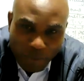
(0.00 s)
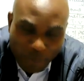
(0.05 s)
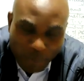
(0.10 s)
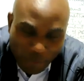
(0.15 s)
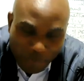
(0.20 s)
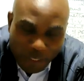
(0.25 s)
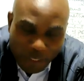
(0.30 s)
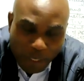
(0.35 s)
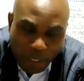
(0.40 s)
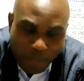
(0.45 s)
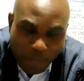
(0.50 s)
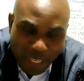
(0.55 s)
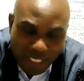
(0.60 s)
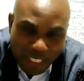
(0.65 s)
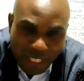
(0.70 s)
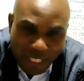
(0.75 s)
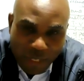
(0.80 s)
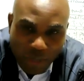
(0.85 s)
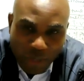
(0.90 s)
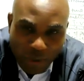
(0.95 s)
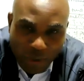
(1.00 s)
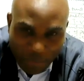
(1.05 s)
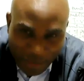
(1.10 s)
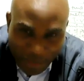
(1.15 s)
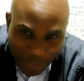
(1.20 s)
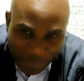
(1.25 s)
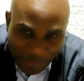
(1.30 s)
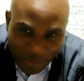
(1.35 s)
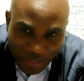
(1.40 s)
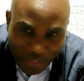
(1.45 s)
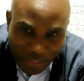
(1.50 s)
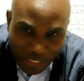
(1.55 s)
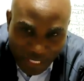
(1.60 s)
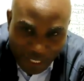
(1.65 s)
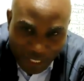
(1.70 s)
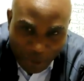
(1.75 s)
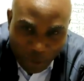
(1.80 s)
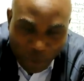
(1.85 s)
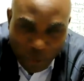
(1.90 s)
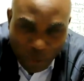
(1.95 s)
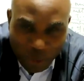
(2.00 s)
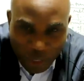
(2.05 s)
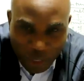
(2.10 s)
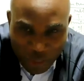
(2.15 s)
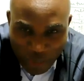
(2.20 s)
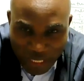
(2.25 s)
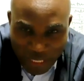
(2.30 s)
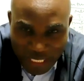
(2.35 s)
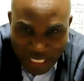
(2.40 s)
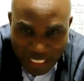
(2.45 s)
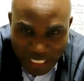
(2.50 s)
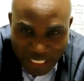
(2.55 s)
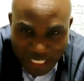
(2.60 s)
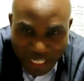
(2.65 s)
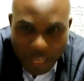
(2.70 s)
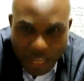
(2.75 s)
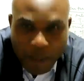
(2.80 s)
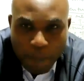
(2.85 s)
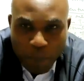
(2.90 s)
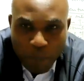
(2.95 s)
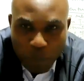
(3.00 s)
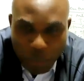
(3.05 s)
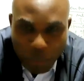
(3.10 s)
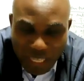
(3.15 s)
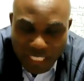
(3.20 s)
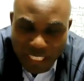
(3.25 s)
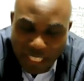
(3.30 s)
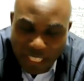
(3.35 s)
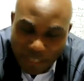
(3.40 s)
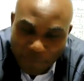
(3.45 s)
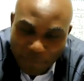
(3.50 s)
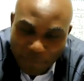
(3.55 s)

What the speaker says: 50% of everything, you consolidate. But